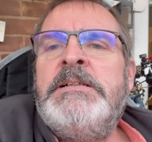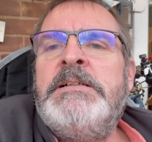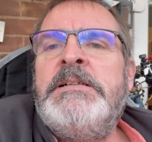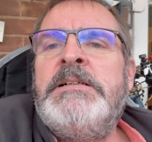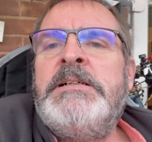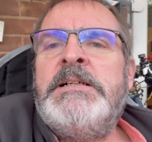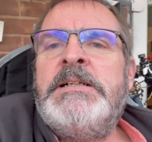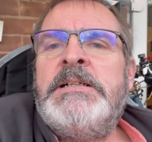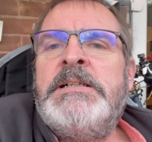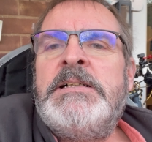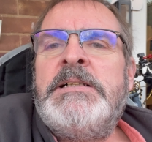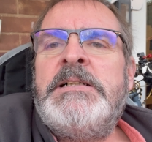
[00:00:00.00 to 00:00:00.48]

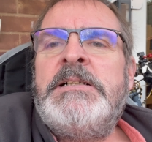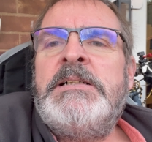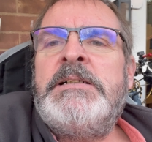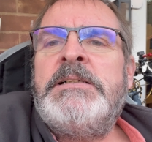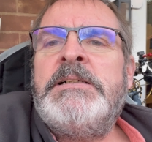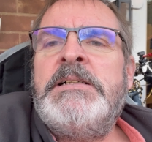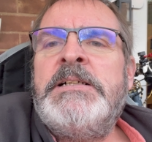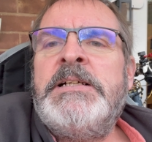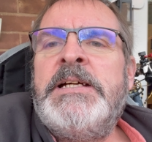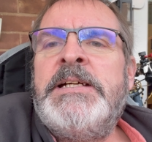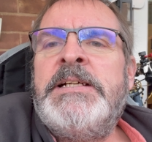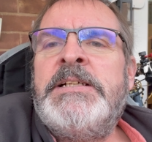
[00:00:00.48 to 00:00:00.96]

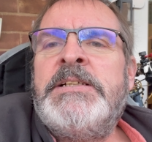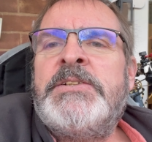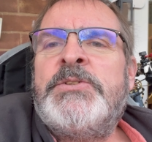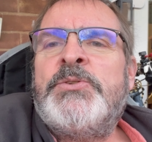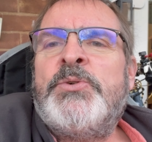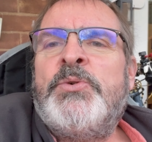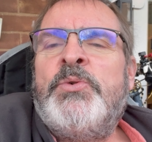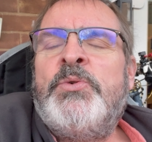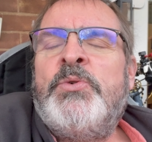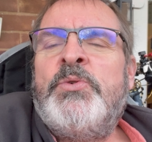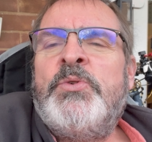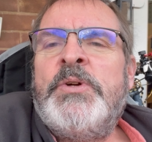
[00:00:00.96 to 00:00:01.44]
It's
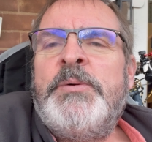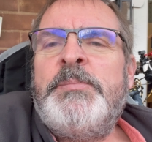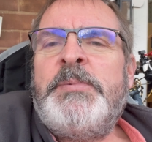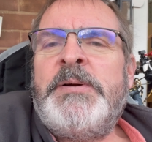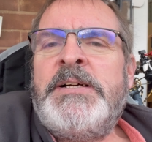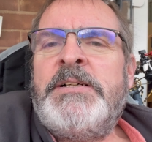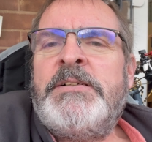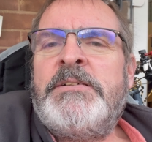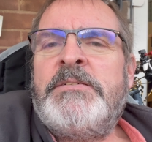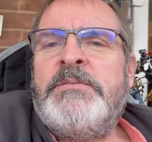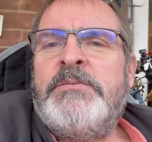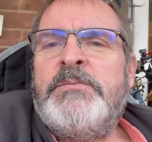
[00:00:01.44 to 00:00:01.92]
all
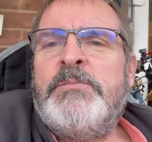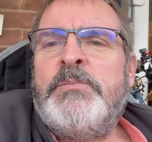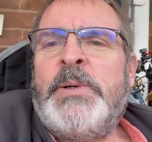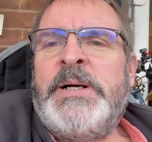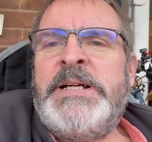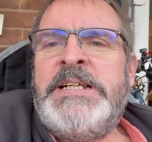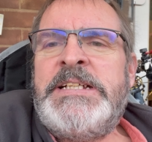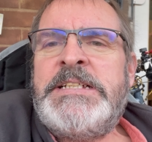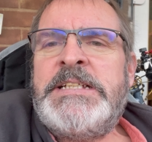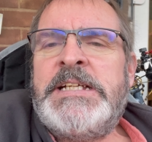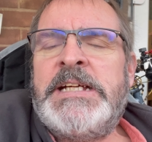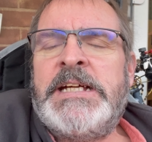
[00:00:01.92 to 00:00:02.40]
about
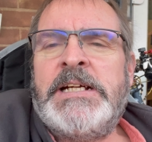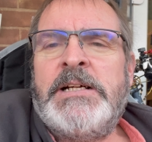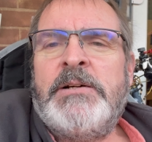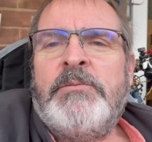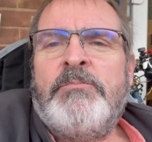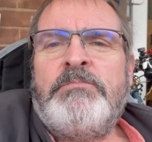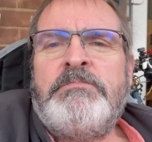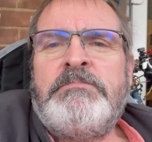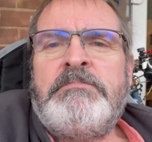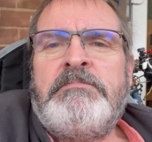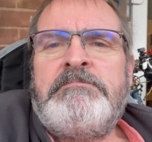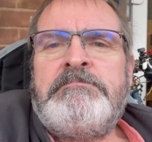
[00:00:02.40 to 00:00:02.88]
waiting.
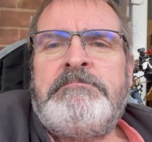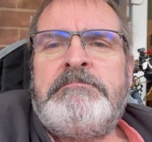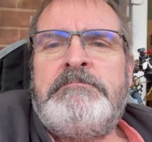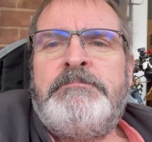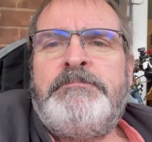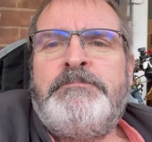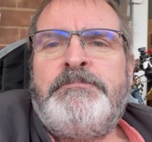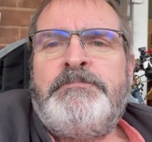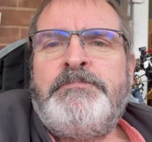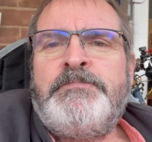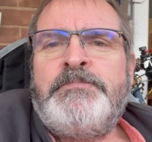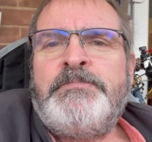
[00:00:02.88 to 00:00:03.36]

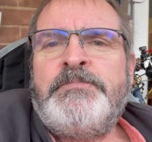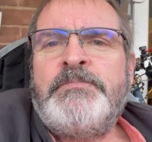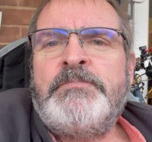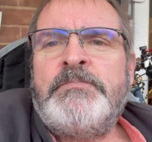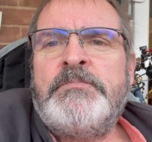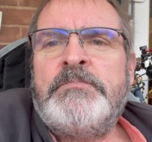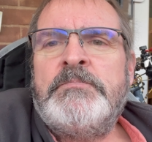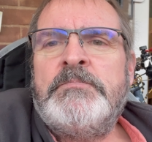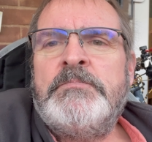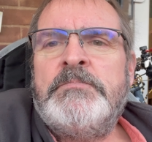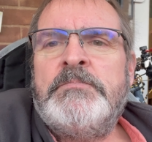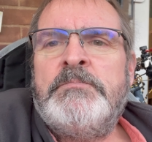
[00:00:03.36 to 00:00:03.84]

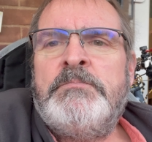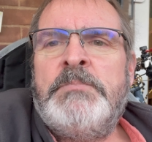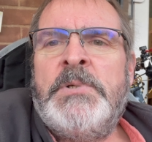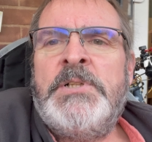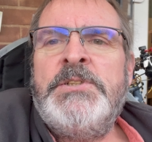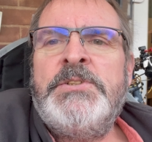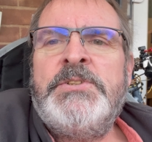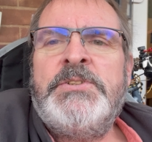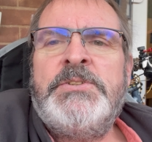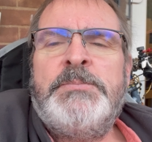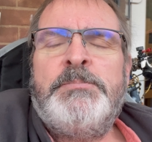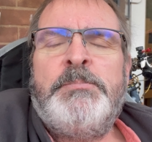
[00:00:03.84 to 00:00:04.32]

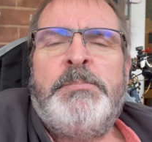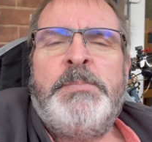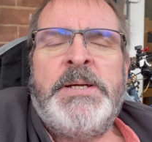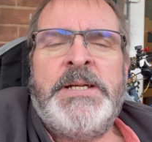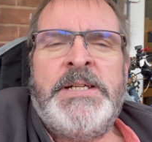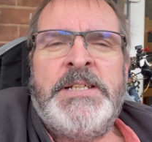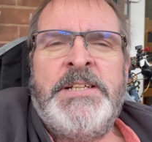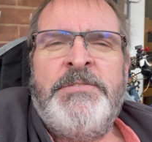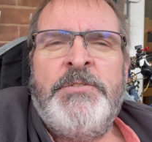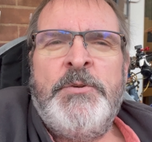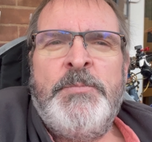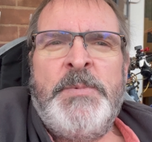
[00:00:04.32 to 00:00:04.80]
Most beer,
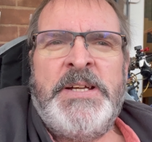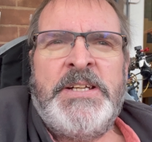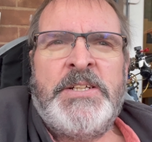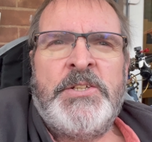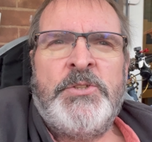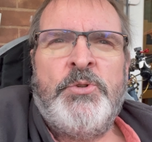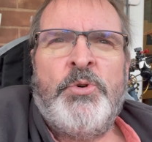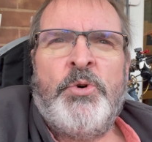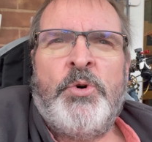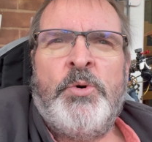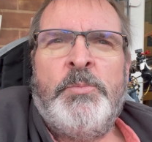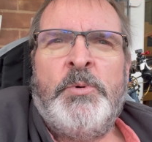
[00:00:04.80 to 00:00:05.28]
if you make a
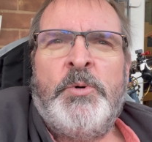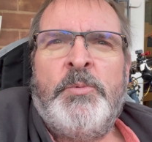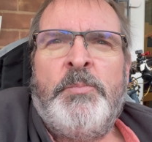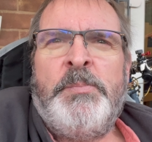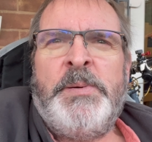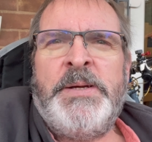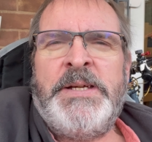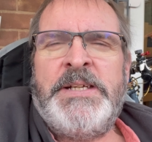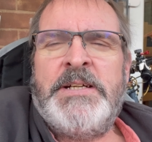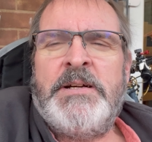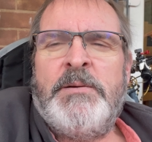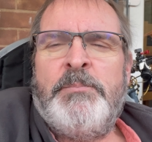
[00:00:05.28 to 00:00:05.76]
normal
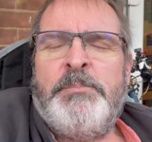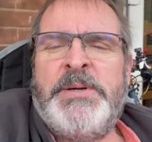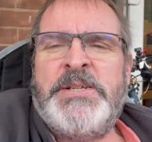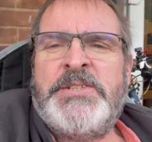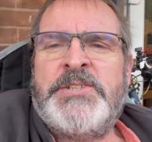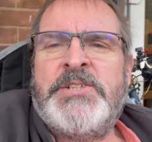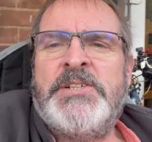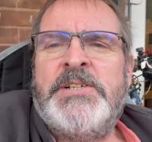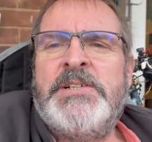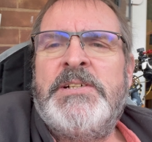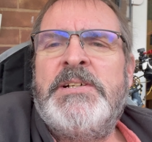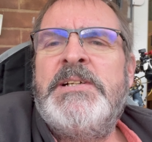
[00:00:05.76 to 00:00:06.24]
beer,
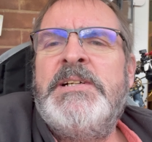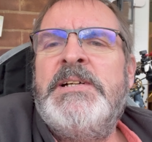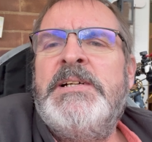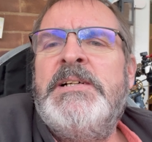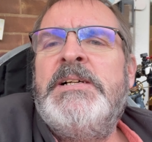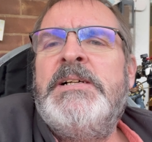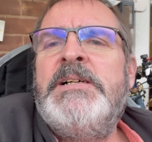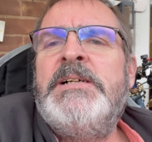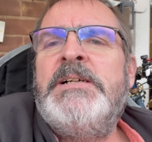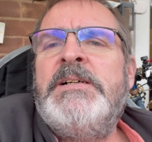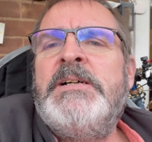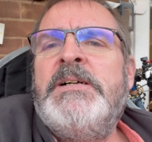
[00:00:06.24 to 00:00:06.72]
bitter,
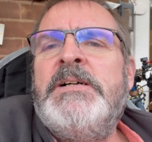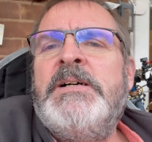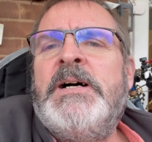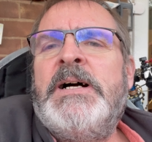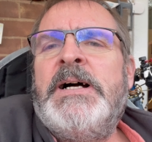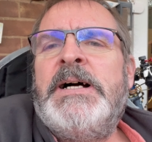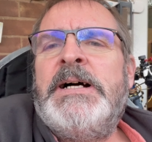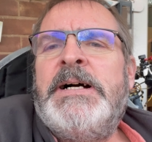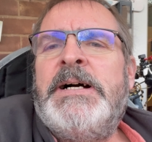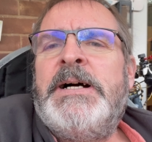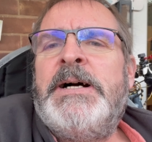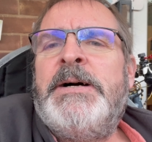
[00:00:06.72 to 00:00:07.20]

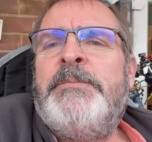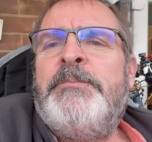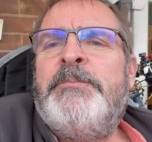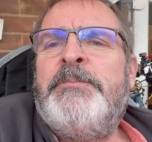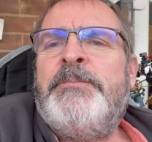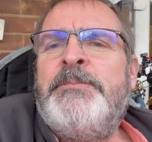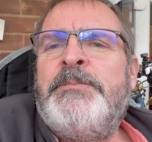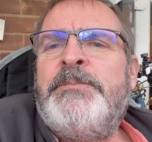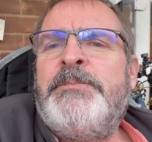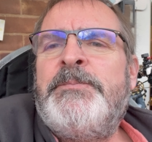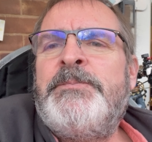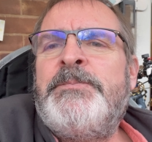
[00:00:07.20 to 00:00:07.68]
I
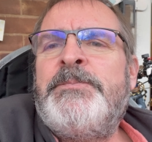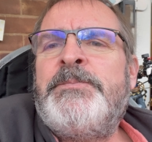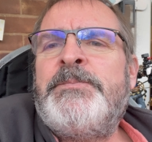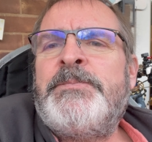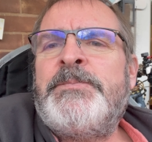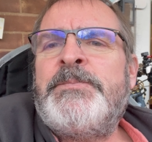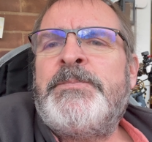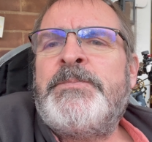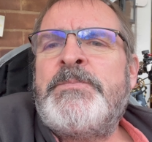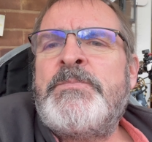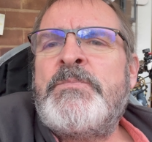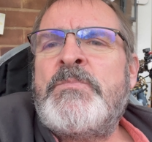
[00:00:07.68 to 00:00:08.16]

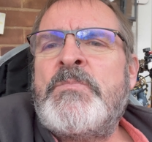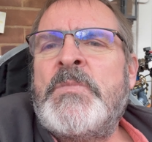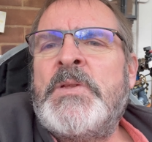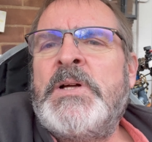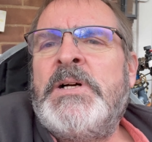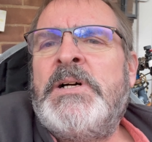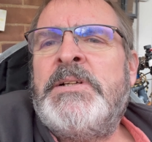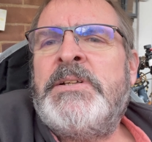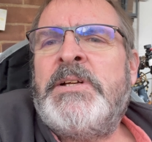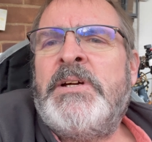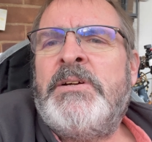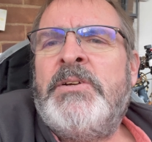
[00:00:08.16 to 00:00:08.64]

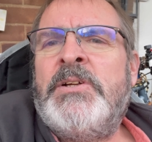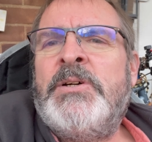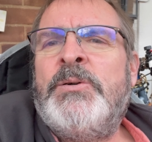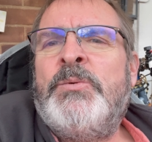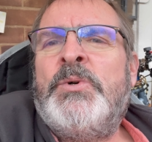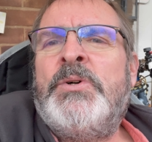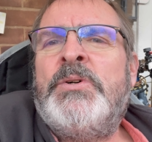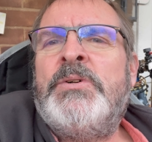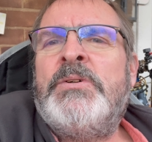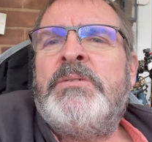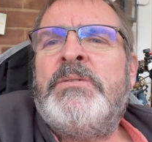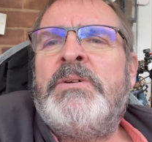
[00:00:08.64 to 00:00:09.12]
don't
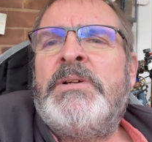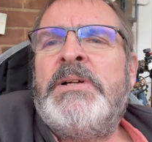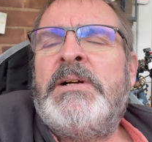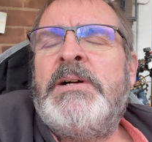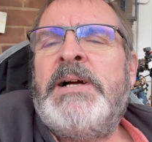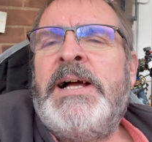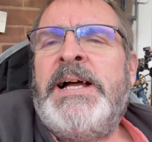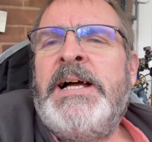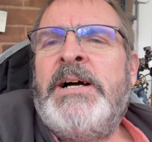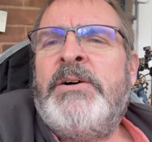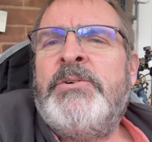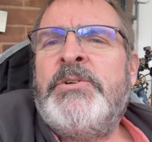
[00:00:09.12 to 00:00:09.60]
know
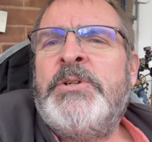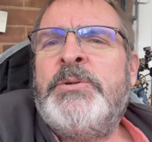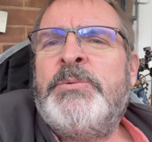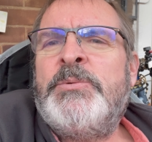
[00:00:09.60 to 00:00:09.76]
how